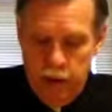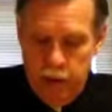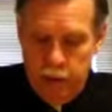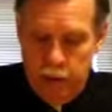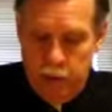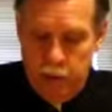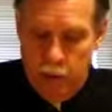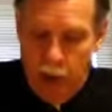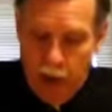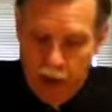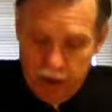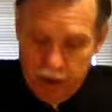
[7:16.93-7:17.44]

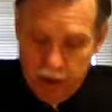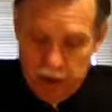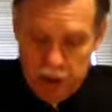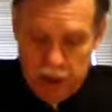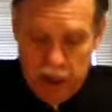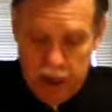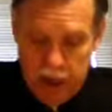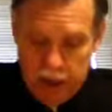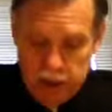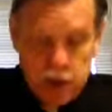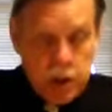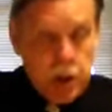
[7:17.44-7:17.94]
Modest
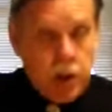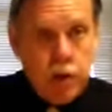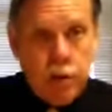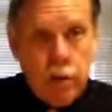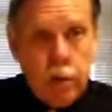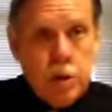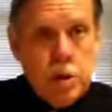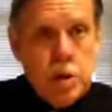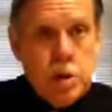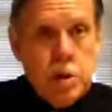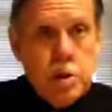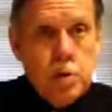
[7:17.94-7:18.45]
tax
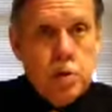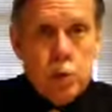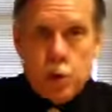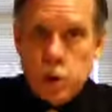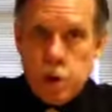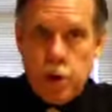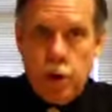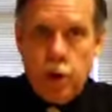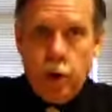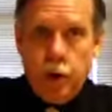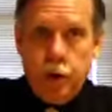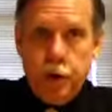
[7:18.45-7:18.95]
increases
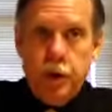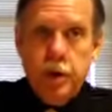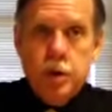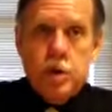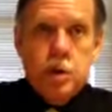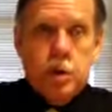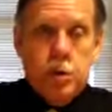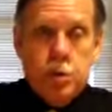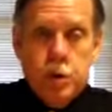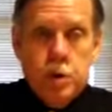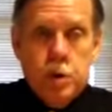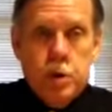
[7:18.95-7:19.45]
resulted as
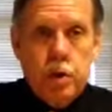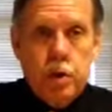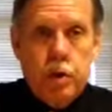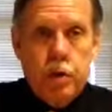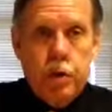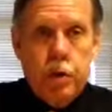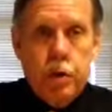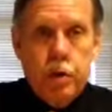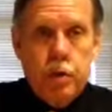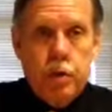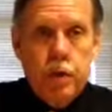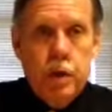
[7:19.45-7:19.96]
a result
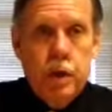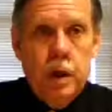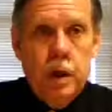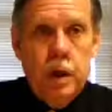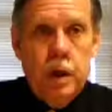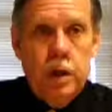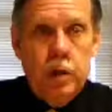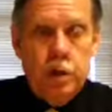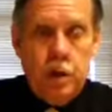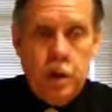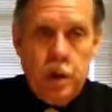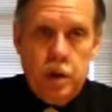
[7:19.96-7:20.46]
of
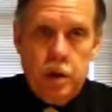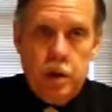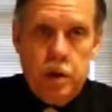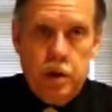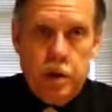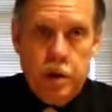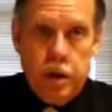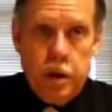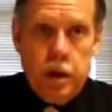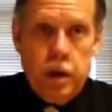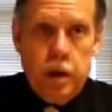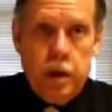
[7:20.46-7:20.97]

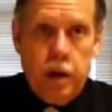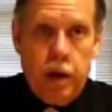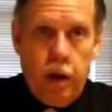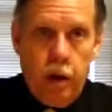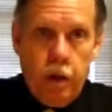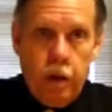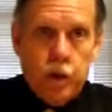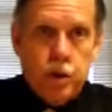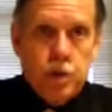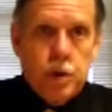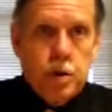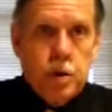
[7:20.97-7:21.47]
the
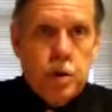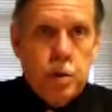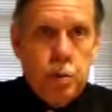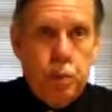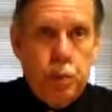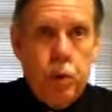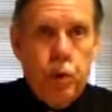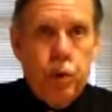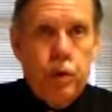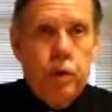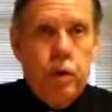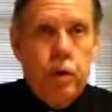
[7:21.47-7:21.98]
governor's
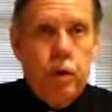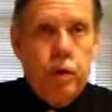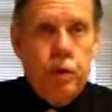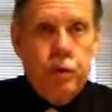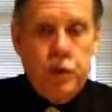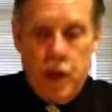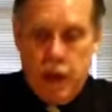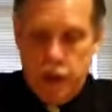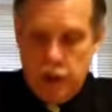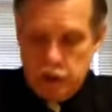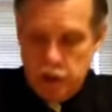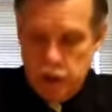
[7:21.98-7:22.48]
support of
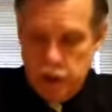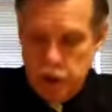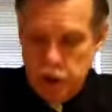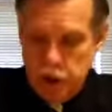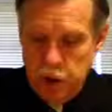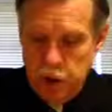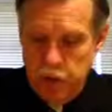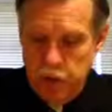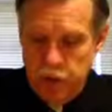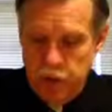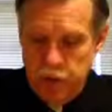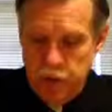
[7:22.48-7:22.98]

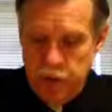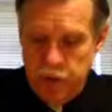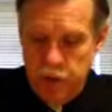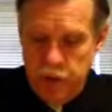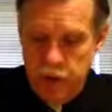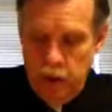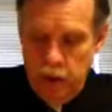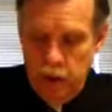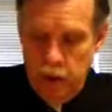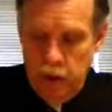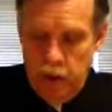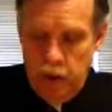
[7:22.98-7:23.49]
taxation,
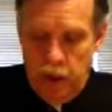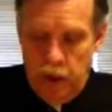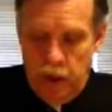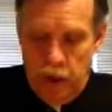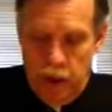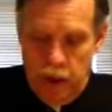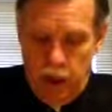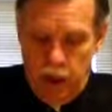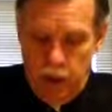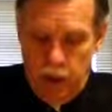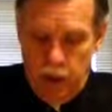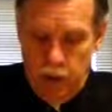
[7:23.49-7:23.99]

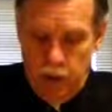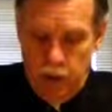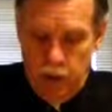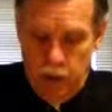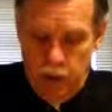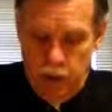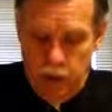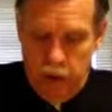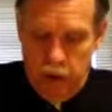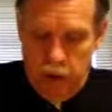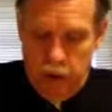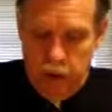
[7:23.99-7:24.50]
and
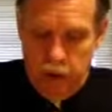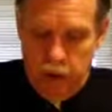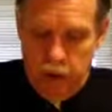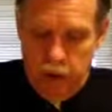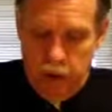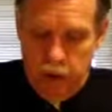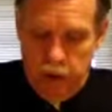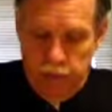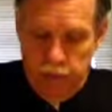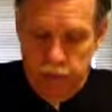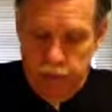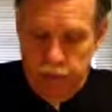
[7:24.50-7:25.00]

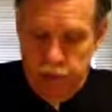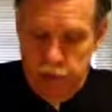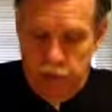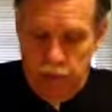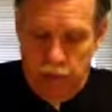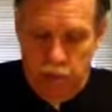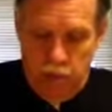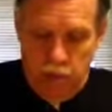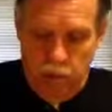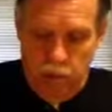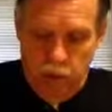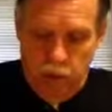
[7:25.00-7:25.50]

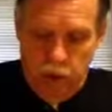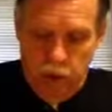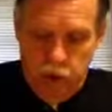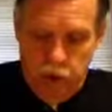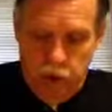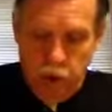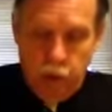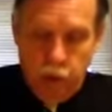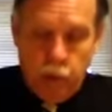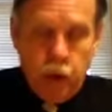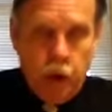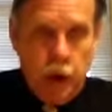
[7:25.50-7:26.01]

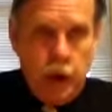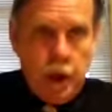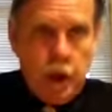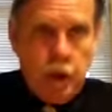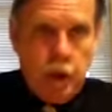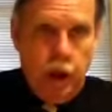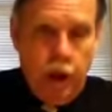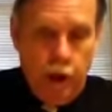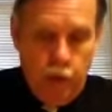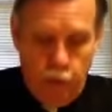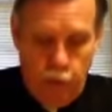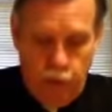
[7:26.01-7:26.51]
generally
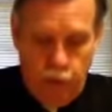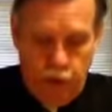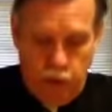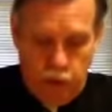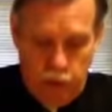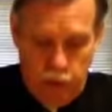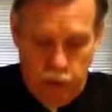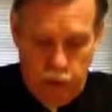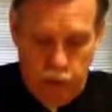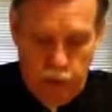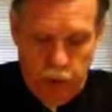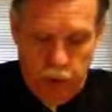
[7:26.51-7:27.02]
that went
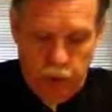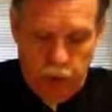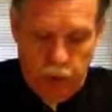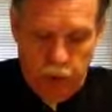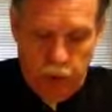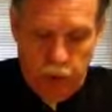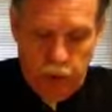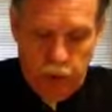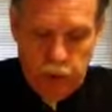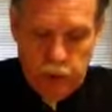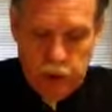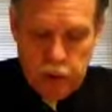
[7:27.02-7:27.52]
to
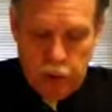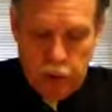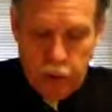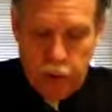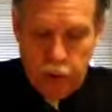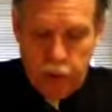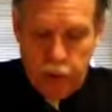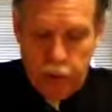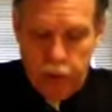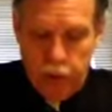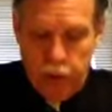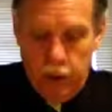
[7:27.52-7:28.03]
increased
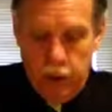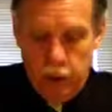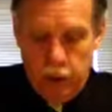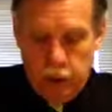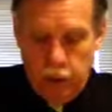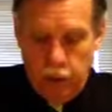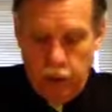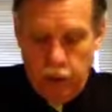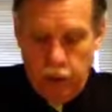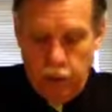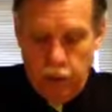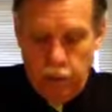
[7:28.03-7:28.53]

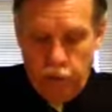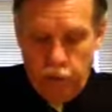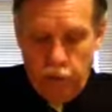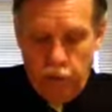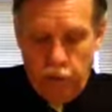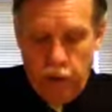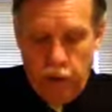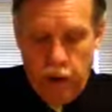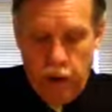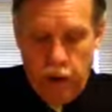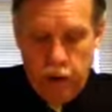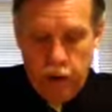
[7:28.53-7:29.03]
appropriations for
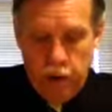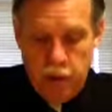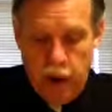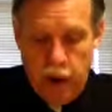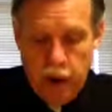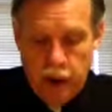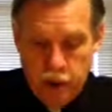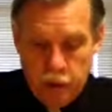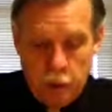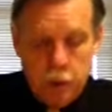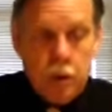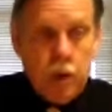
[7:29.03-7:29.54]

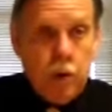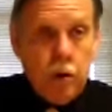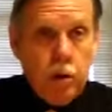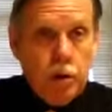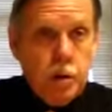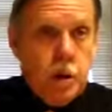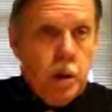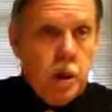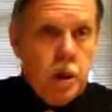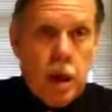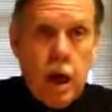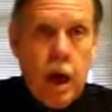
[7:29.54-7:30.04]
hospitals
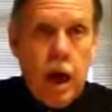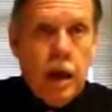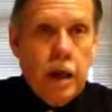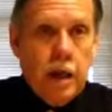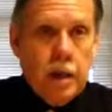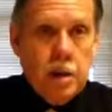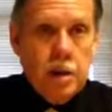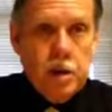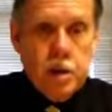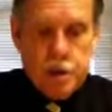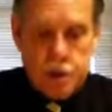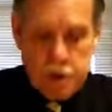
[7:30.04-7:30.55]
and
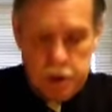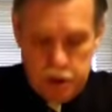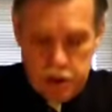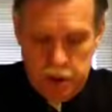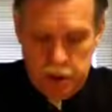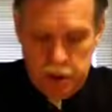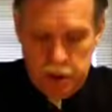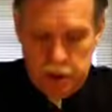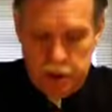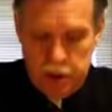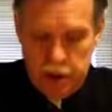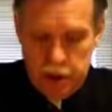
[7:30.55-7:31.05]
colleges in the
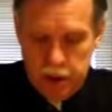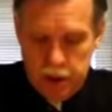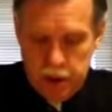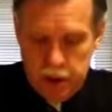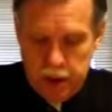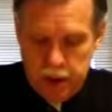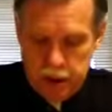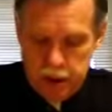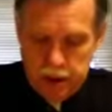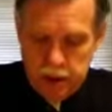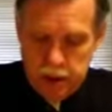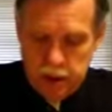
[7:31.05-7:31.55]
state of
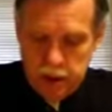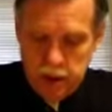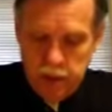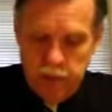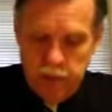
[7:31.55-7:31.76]
Texas.